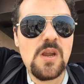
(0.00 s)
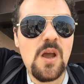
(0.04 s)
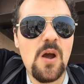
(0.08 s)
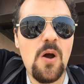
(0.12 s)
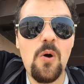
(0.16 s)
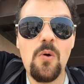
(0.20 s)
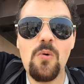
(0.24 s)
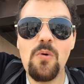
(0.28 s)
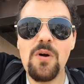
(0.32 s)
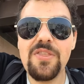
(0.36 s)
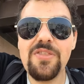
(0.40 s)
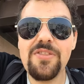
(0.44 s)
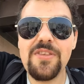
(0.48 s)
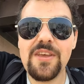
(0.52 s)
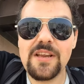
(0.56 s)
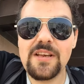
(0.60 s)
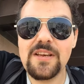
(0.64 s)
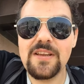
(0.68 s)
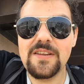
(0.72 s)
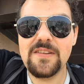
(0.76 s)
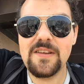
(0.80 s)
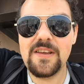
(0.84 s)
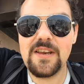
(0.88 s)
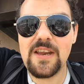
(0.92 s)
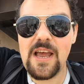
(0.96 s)
oh, one thing
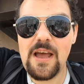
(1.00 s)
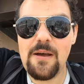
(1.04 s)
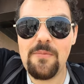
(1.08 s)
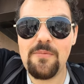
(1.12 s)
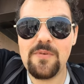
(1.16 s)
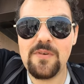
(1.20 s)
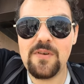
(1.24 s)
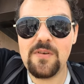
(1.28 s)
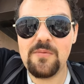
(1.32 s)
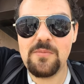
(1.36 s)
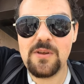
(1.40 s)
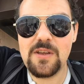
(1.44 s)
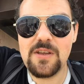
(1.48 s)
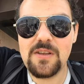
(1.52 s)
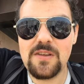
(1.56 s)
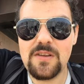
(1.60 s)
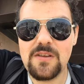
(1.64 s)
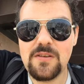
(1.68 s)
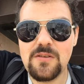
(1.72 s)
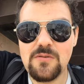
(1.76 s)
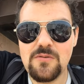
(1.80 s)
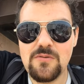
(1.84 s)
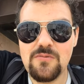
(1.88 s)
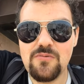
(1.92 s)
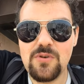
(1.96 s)
that did happen to me
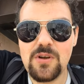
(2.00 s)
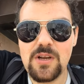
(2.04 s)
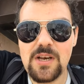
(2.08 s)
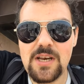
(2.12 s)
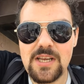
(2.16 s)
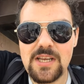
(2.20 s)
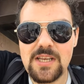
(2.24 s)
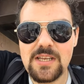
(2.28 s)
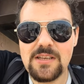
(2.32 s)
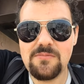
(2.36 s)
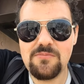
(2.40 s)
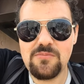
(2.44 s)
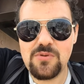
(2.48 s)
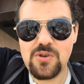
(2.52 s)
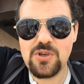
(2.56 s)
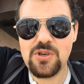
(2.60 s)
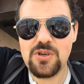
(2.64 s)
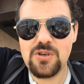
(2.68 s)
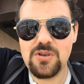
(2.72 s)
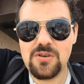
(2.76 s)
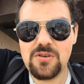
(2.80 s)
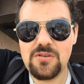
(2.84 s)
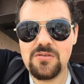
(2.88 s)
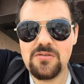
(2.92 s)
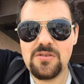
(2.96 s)
that you really
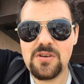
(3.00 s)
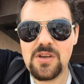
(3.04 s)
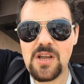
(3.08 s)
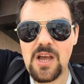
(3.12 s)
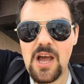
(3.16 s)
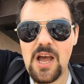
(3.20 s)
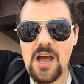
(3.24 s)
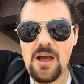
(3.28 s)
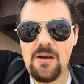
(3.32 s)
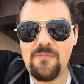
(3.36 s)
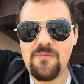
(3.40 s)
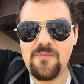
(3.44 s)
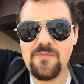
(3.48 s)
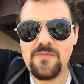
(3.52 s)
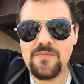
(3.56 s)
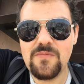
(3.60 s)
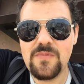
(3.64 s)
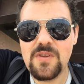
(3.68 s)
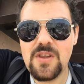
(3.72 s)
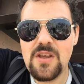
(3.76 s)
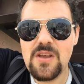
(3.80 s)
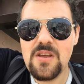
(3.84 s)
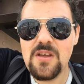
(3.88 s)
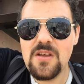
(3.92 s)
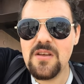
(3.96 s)
should um,
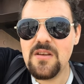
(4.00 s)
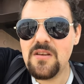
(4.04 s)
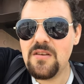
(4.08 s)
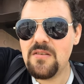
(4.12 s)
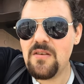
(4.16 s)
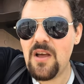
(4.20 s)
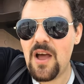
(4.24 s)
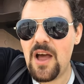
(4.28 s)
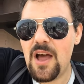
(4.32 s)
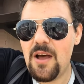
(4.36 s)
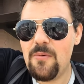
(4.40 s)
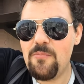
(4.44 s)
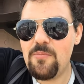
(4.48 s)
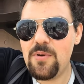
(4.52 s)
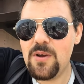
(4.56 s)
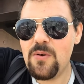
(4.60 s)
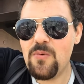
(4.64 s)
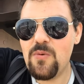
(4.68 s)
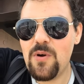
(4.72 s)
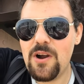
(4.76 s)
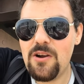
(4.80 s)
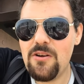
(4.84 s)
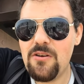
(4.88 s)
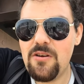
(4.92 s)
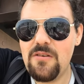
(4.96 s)
uh, be
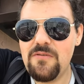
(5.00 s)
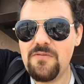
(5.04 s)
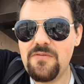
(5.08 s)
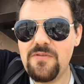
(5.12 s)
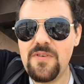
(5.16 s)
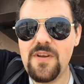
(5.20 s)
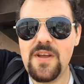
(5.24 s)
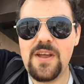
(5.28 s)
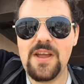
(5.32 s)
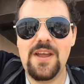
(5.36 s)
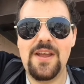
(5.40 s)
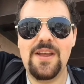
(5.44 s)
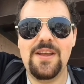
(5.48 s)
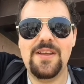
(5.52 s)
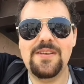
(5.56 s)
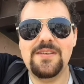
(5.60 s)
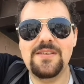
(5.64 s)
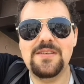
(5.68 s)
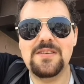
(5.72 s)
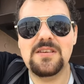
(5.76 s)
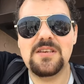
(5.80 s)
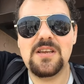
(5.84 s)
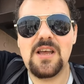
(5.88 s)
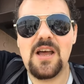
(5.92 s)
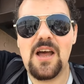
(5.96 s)
aware of
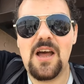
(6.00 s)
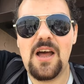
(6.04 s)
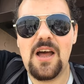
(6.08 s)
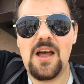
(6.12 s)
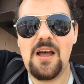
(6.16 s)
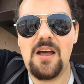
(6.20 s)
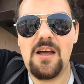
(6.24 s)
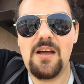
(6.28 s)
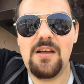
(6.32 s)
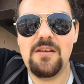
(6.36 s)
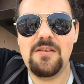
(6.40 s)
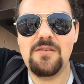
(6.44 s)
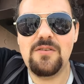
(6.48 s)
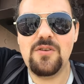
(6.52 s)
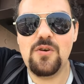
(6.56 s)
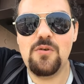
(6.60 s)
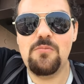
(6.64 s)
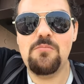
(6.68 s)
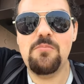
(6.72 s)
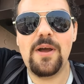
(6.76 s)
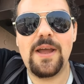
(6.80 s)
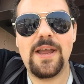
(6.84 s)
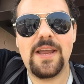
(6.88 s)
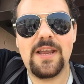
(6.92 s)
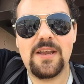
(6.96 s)
is uh, your
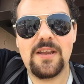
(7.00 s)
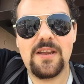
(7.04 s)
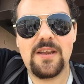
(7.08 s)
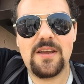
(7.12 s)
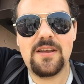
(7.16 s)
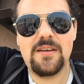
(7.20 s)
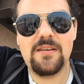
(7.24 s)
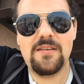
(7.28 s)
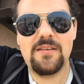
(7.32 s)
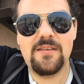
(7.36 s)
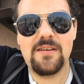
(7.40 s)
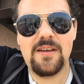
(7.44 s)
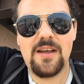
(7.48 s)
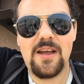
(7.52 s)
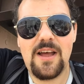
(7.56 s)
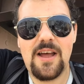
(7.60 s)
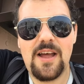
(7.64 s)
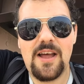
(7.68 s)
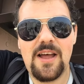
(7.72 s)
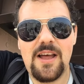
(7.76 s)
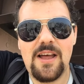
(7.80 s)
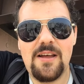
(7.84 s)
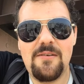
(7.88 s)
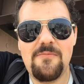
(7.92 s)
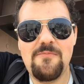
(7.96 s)
bank
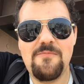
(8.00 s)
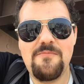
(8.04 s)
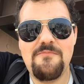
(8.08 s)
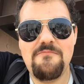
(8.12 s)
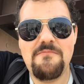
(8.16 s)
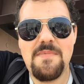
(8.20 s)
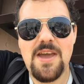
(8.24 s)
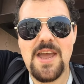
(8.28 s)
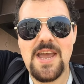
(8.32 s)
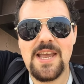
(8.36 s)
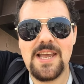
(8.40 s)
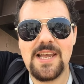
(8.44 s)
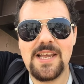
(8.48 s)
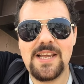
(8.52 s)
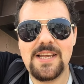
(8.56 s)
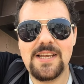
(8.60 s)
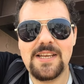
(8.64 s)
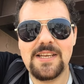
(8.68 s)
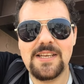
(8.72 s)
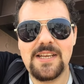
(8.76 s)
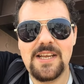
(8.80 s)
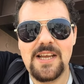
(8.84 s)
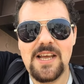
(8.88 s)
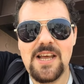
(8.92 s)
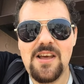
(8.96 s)
um,
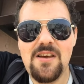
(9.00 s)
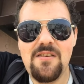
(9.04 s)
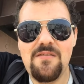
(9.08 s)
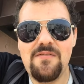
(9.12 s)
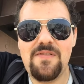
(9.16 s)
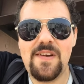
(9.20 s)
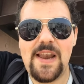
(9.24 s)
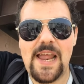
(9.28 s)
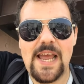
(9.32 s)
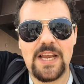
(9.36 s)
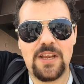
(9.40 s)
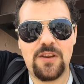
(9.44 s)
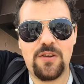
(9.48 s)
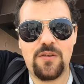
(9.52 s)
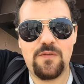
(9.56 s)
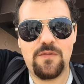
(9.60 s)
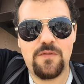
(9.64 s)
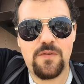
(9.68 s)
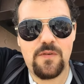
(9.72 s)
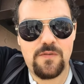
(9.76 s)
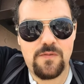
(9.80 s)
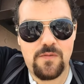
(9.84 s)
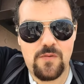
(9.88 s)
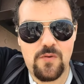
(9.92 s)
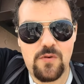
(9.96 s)
may flag you
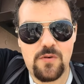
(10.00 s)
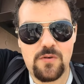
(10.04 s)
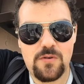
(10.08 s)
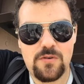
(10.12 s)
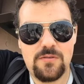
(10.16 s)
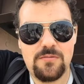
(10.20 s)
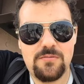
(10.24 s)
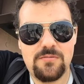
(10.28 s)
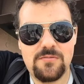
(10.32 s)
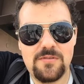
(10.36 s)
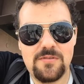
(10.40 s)
for fraud.